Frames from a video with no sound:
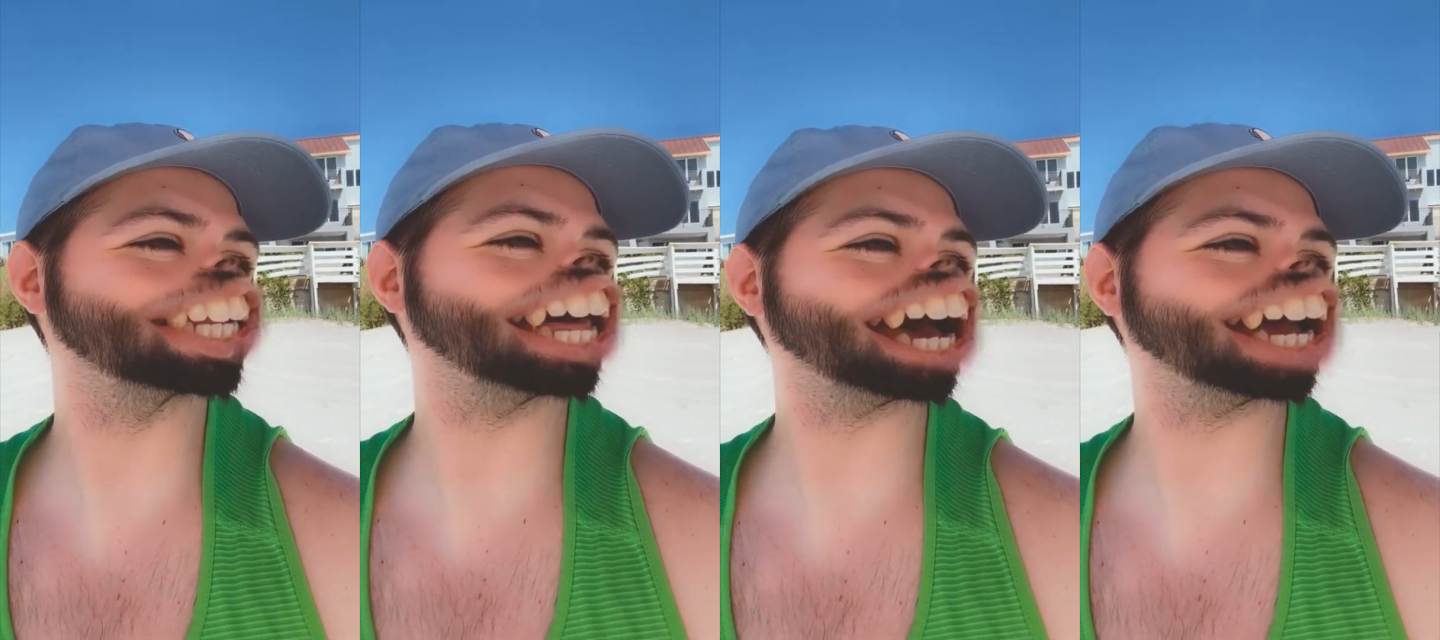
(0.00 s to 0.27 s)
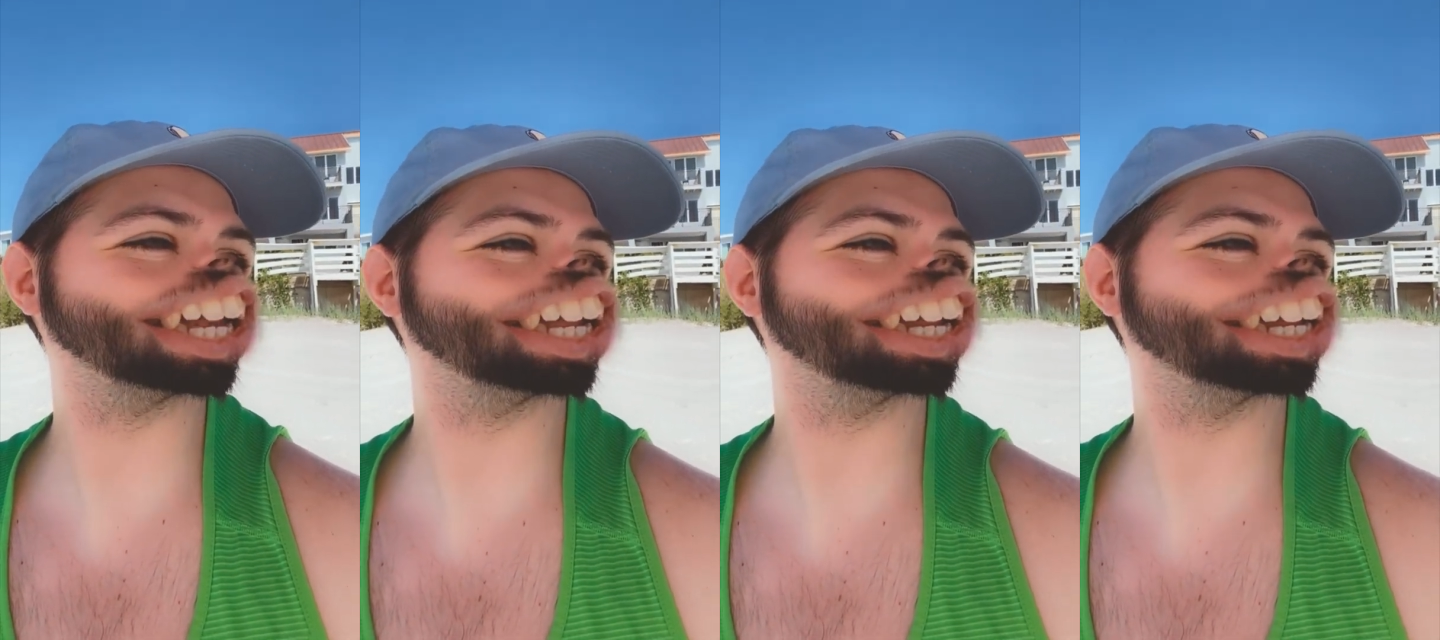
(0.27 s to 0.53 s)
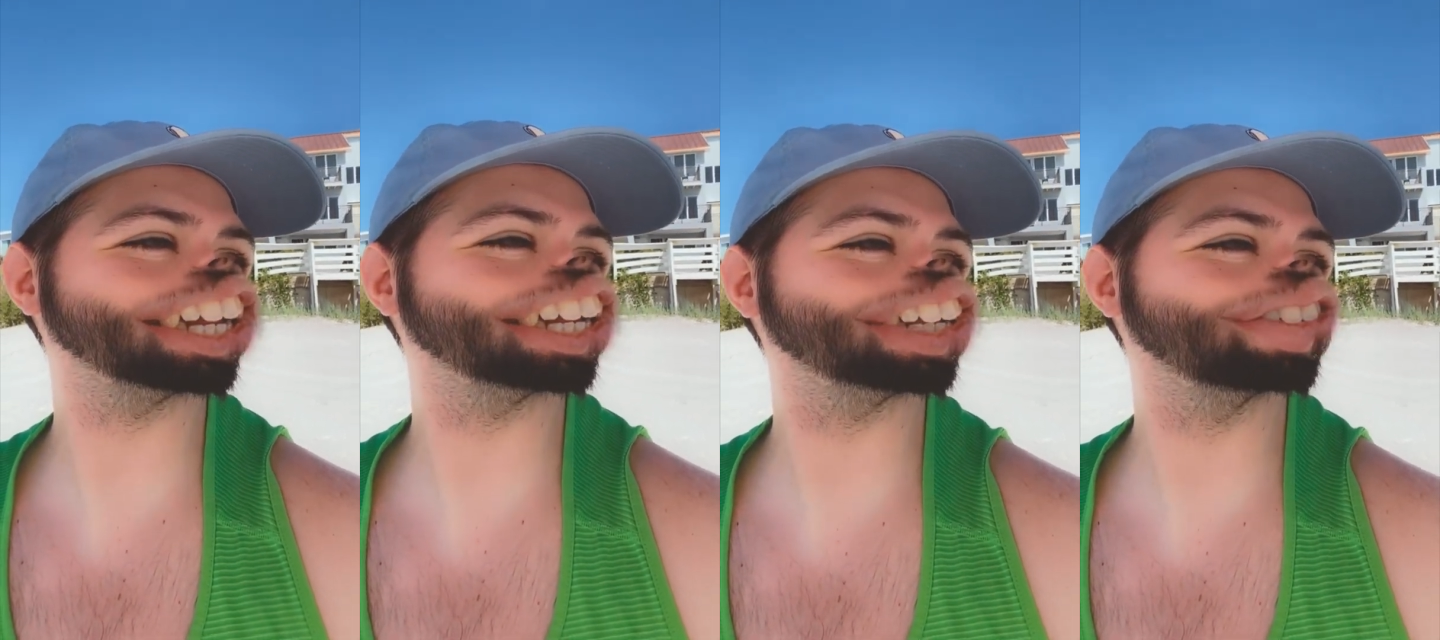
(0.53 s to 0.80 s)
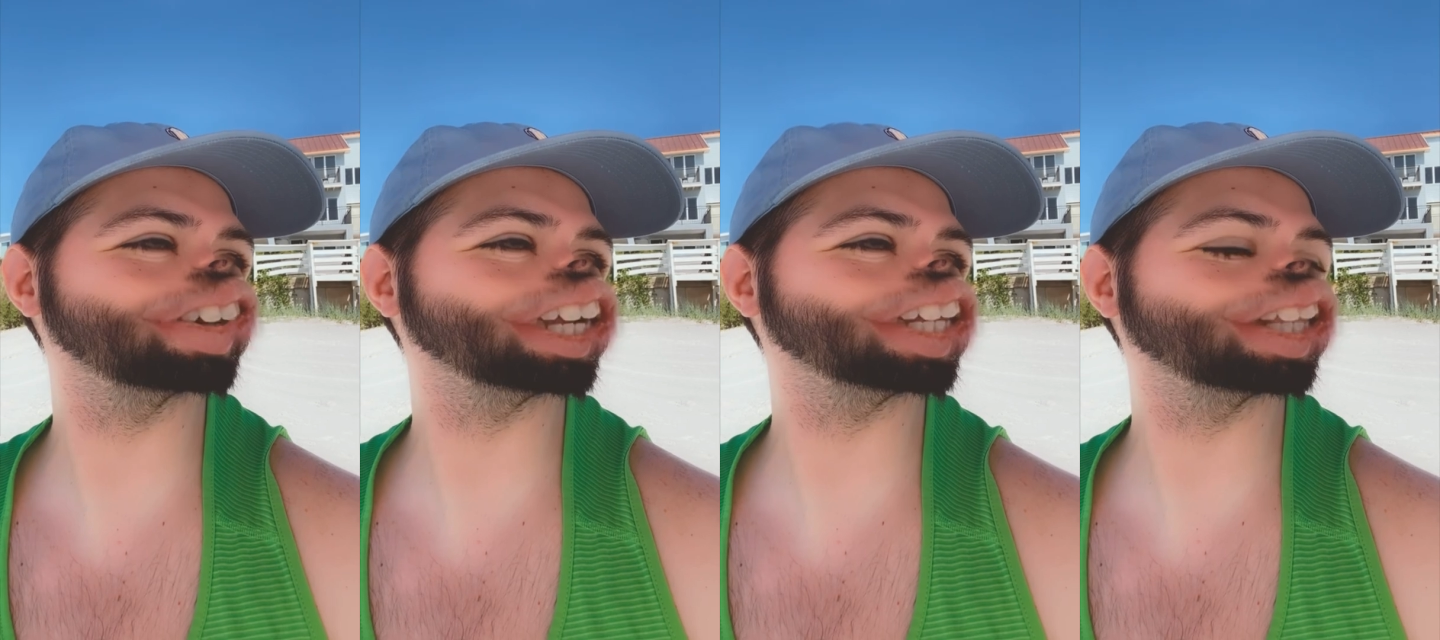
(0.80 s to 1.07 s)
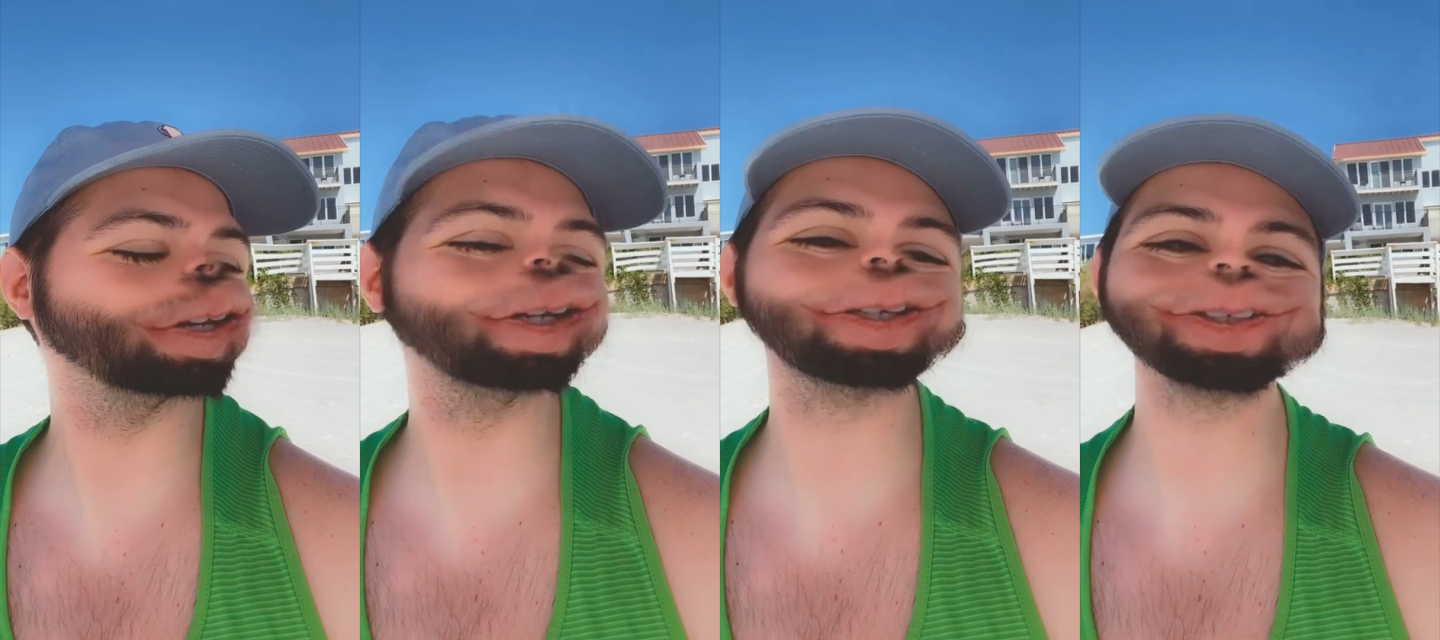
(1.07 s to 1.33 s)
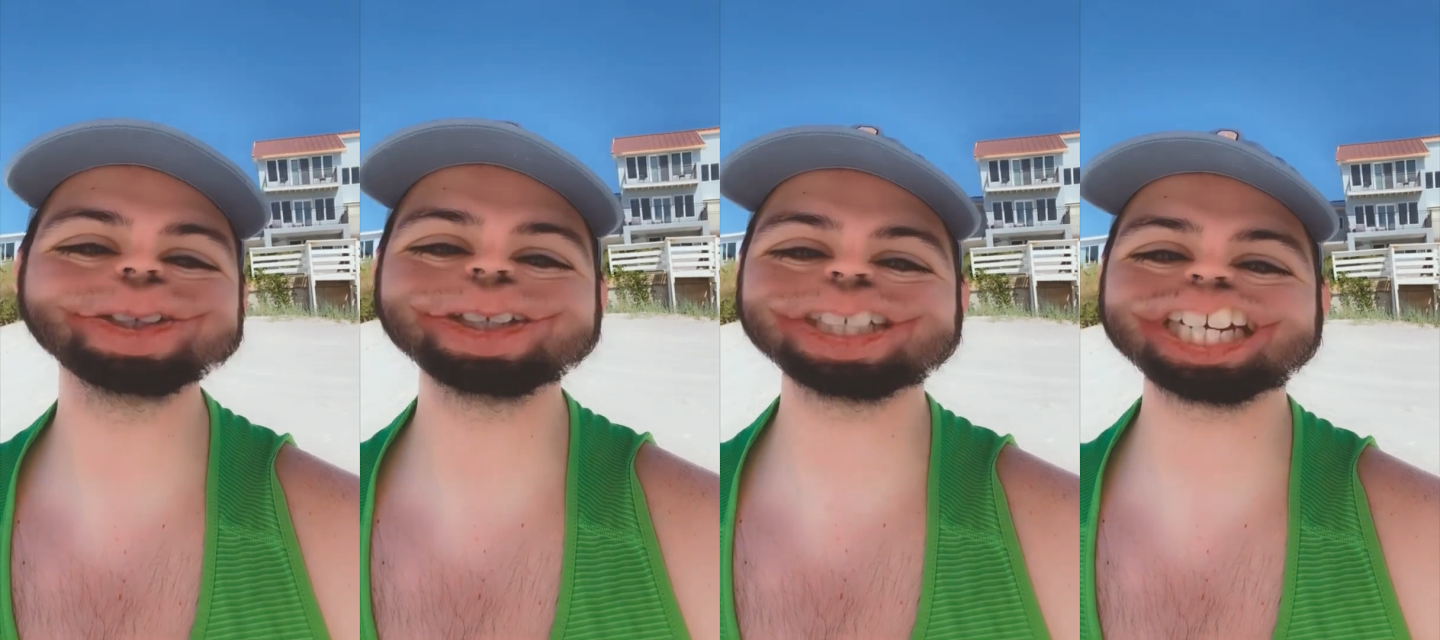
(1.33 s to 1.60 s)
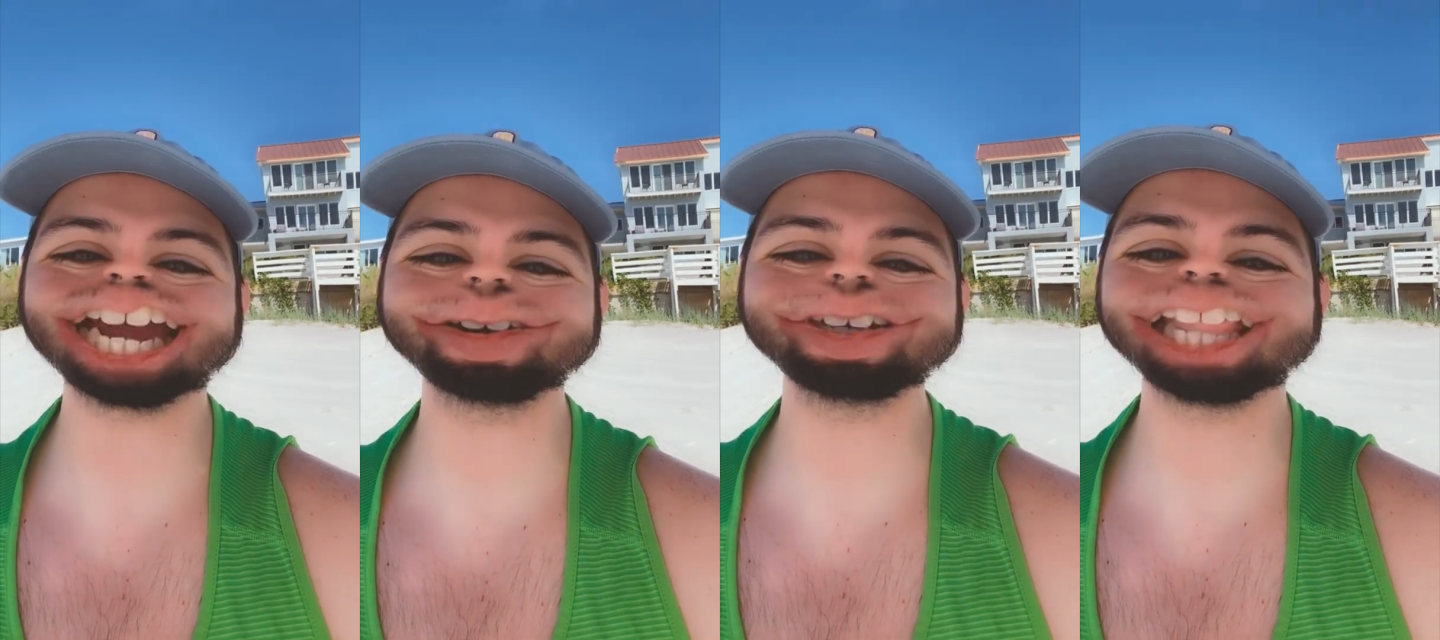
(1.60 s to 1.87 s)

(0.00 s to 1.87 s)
not read the chapter.